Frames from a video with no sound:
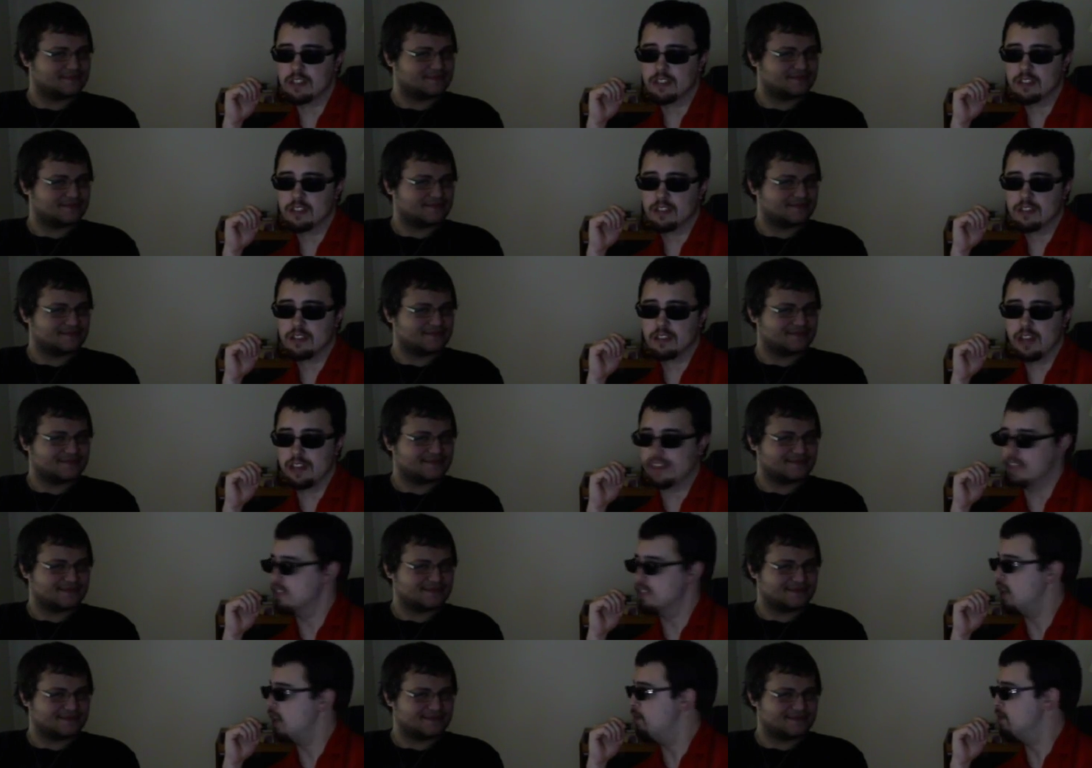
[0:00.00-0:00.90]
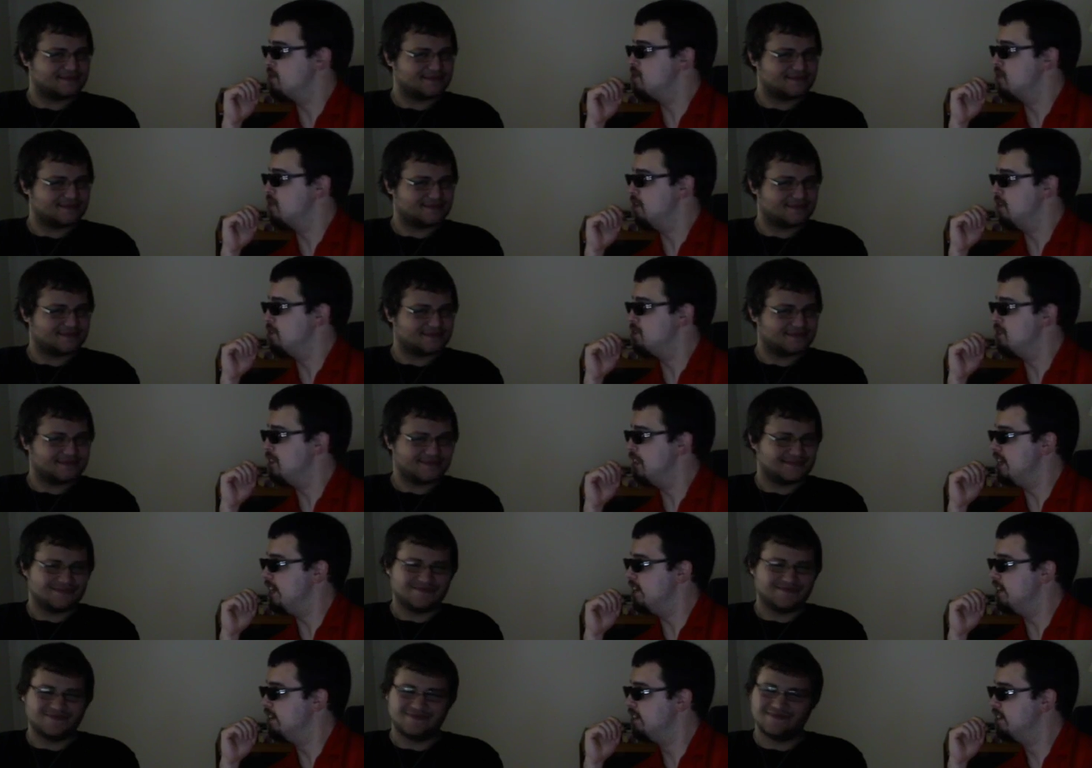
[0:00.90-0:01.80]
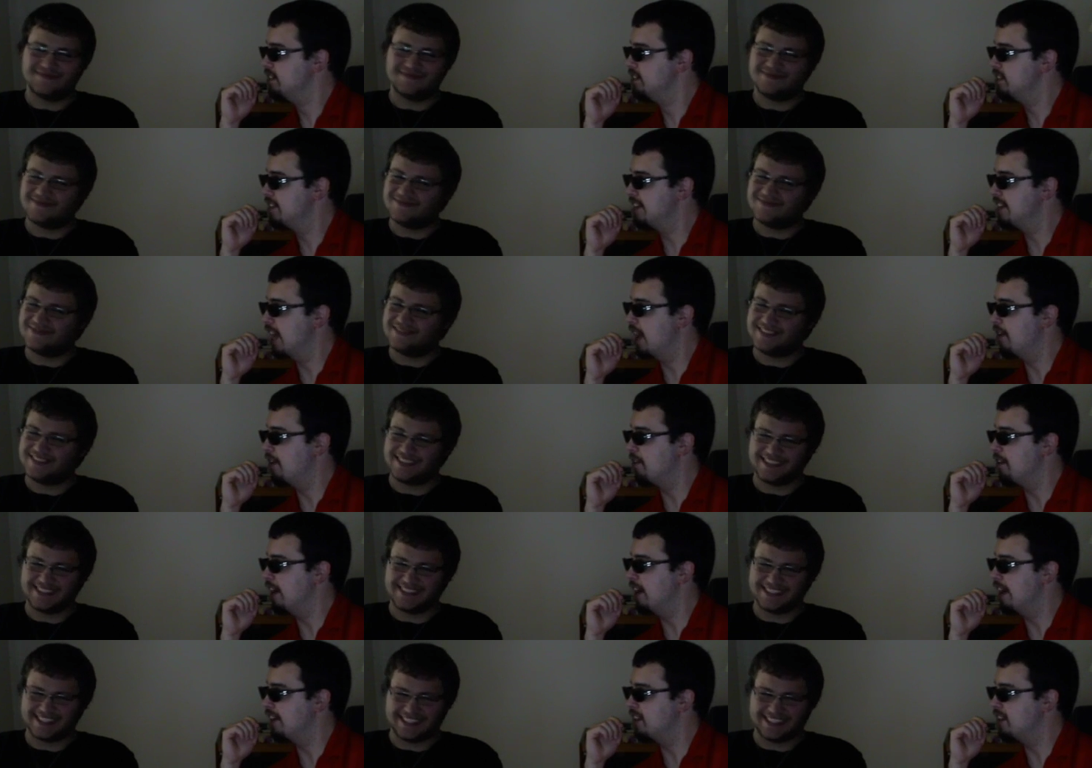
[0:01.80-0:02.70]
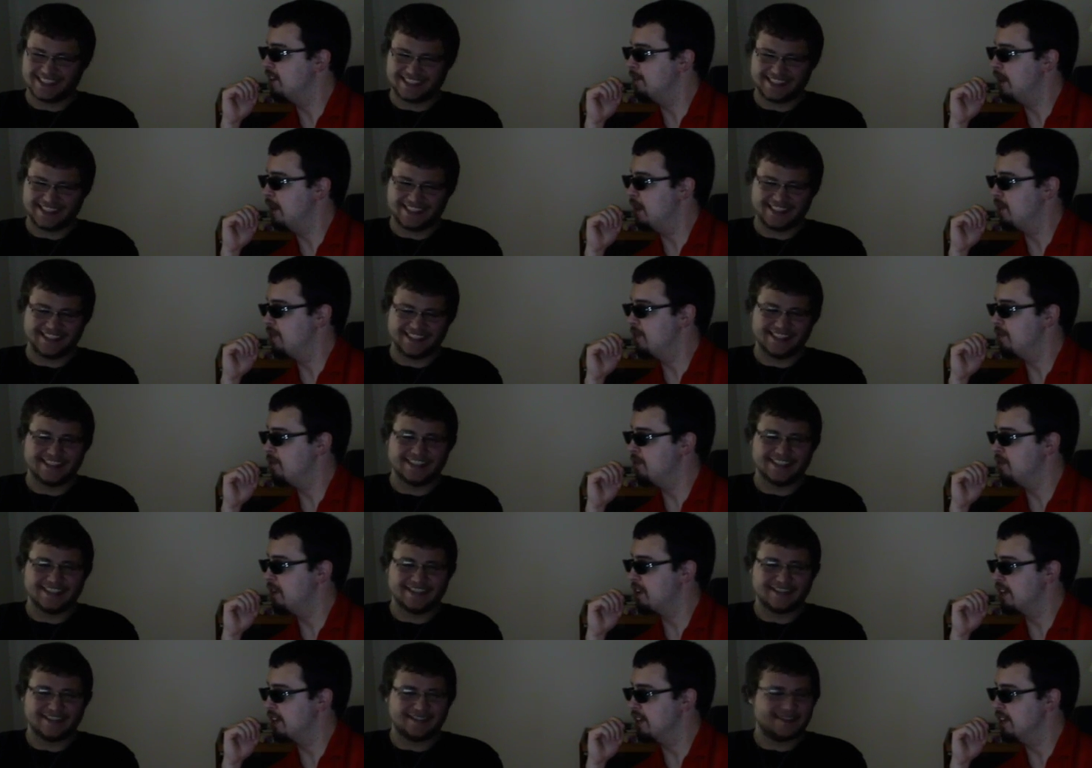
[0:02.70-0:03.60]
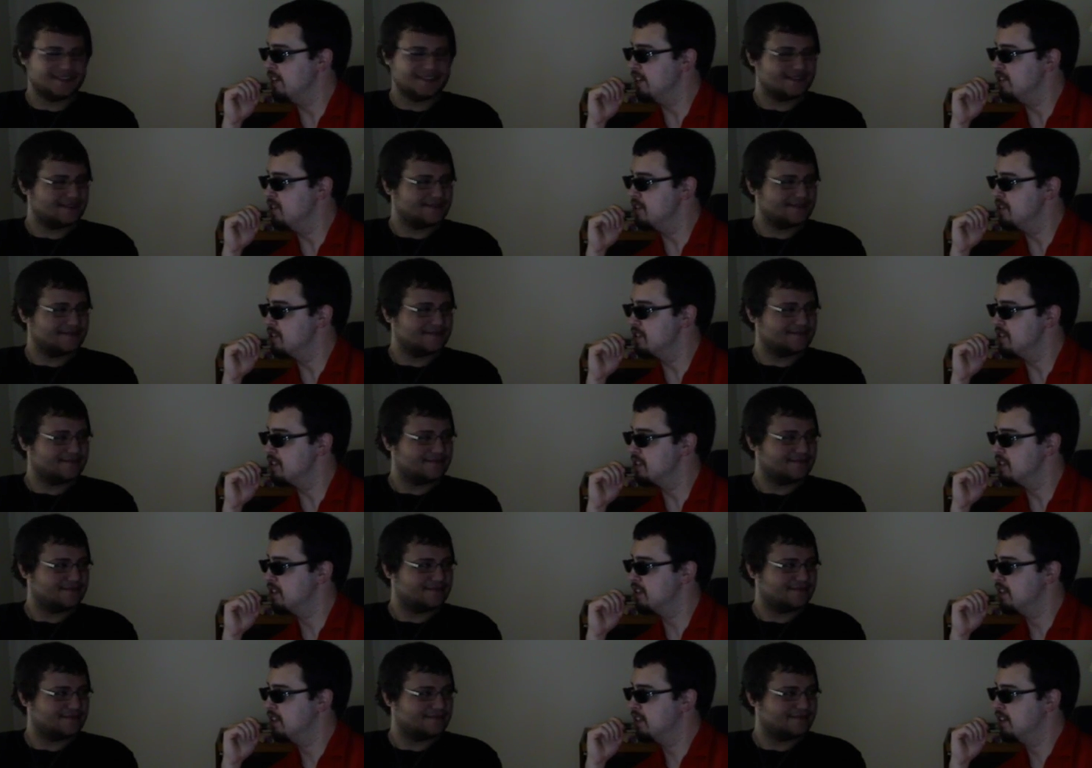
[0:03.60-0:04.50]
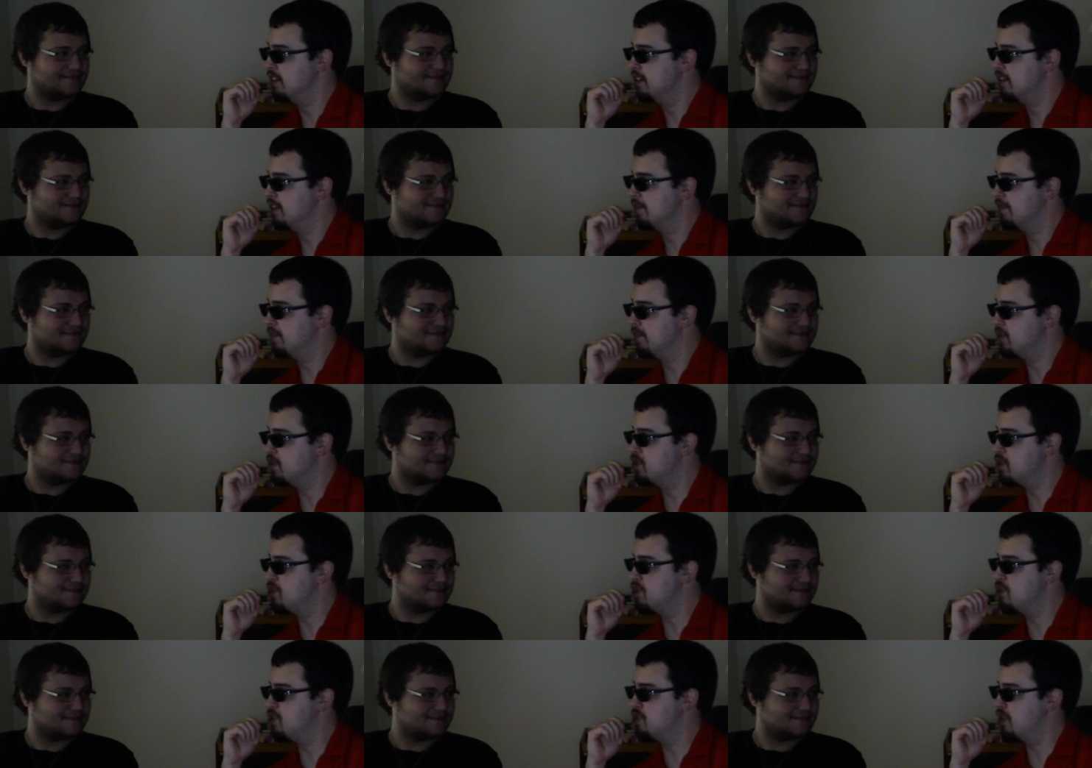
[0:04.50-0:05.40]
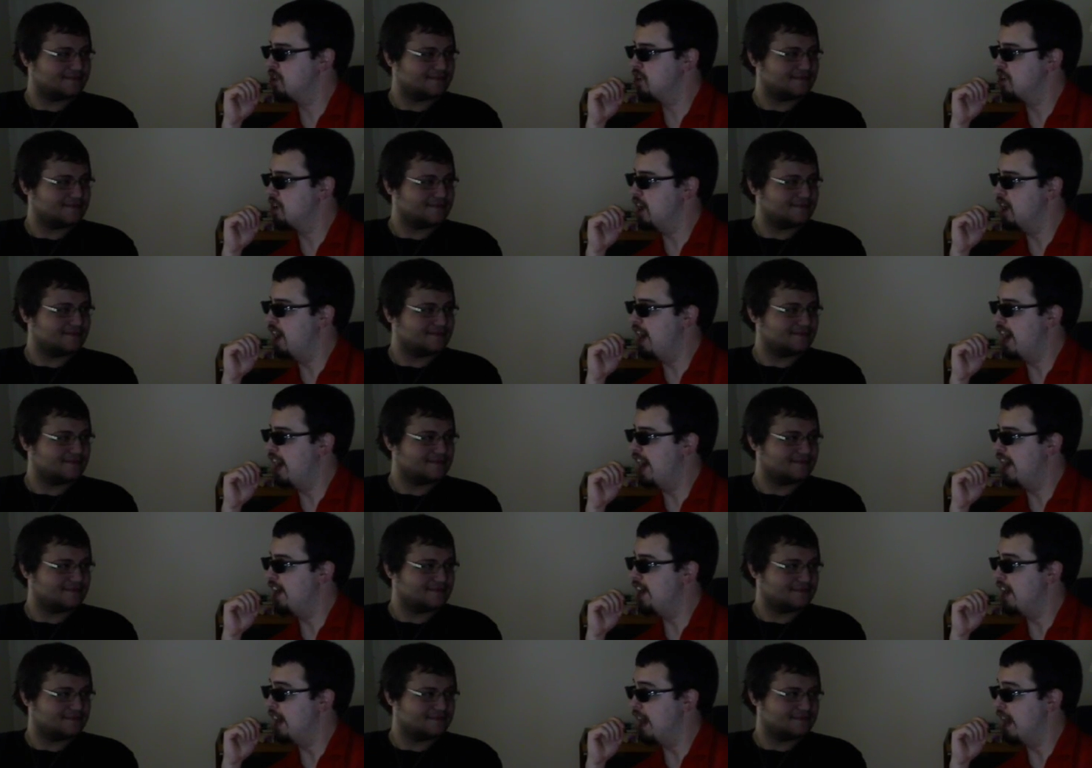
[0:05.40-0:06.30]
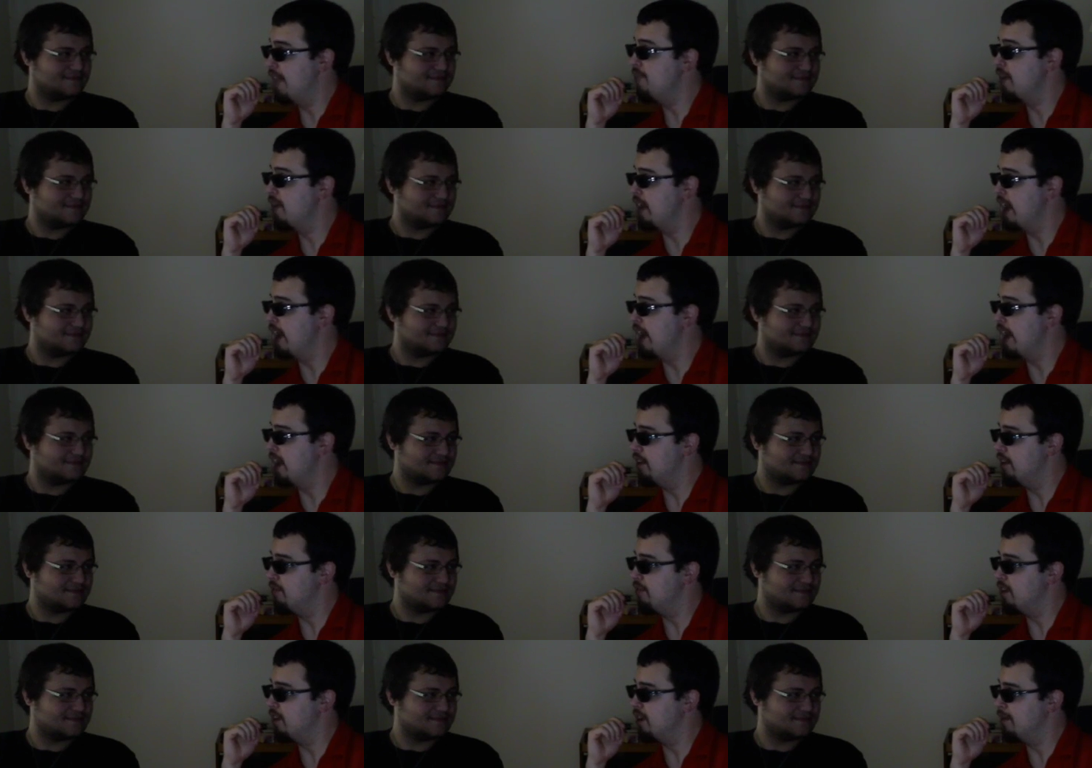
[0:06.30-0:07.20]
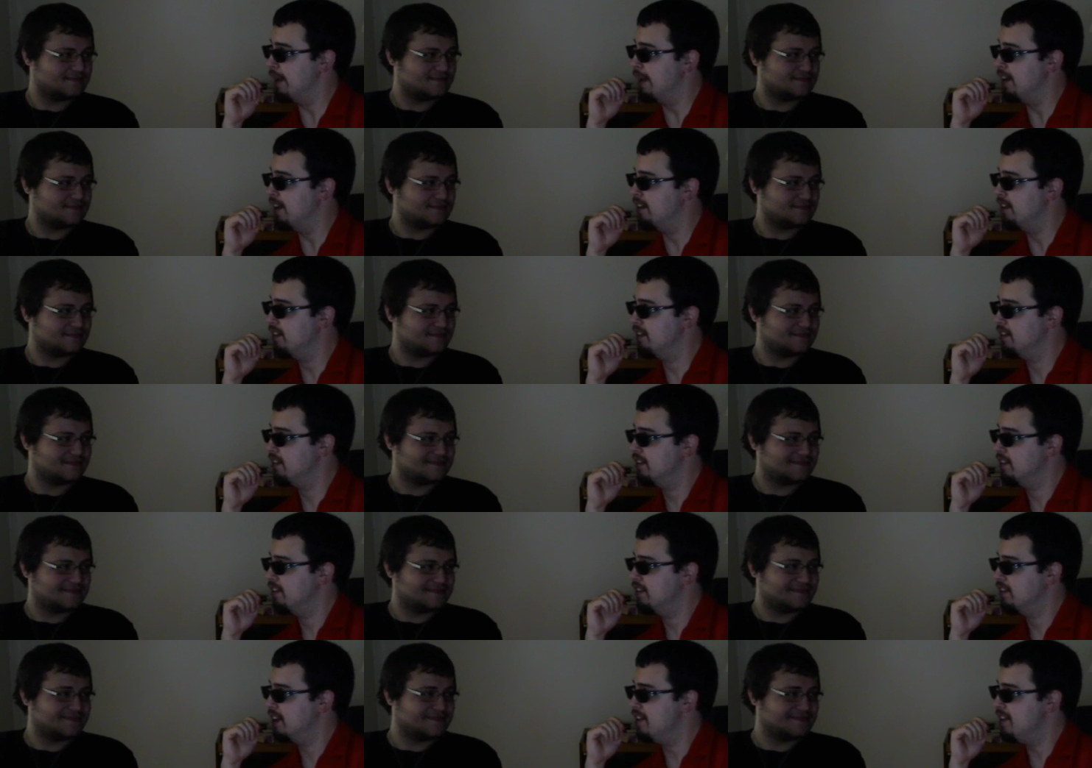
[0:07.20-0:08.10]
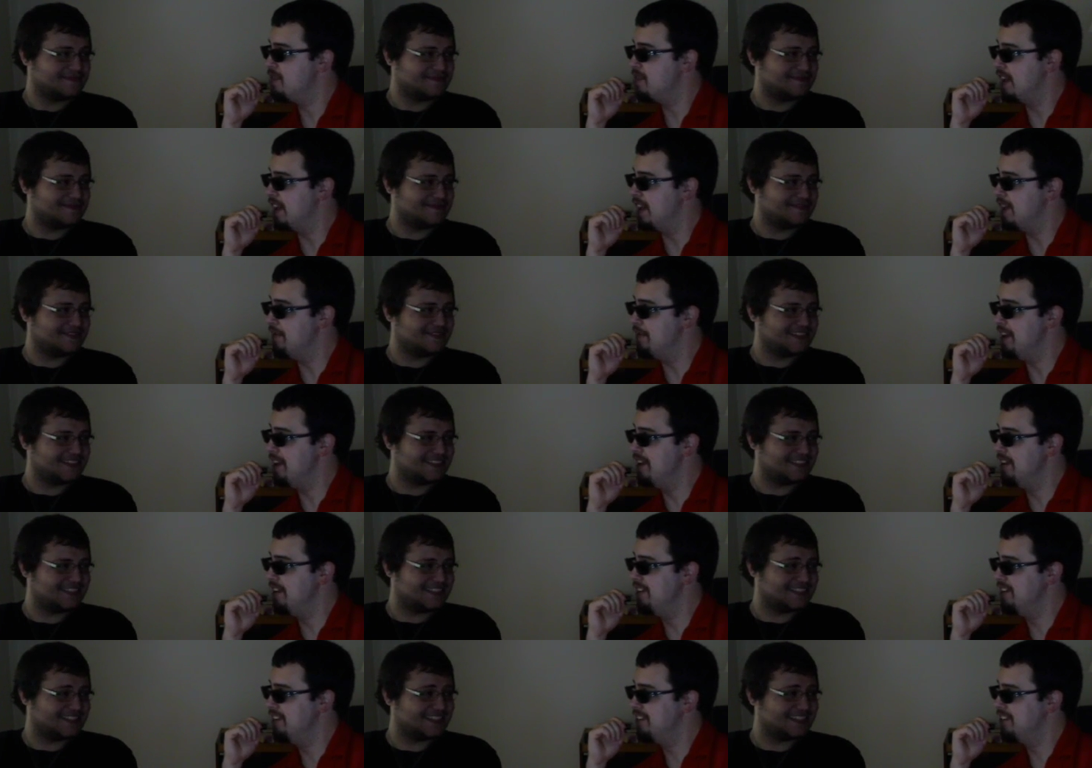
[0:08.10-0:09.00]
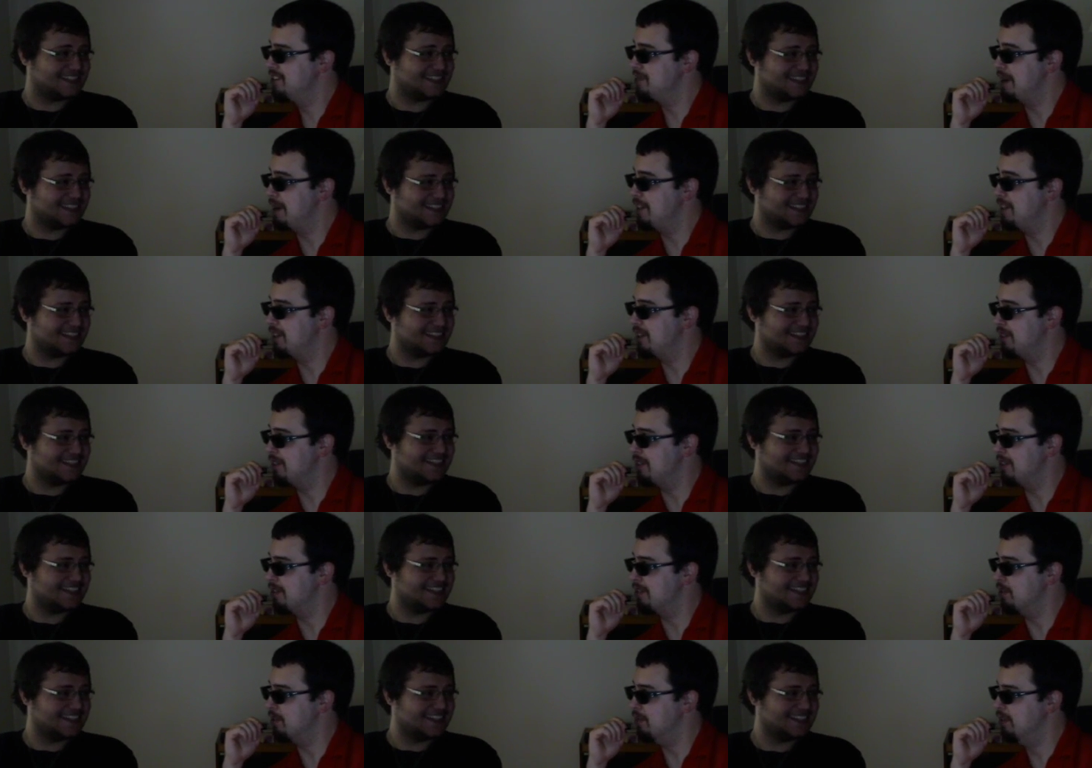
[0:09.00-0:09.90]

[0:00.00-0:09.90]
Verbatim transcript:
Speaker 1: Like, that's how much salt you need to counteract the amount of fucking just sugar high. And I thought I had to fart, man. Are you kidding me? It's my living room.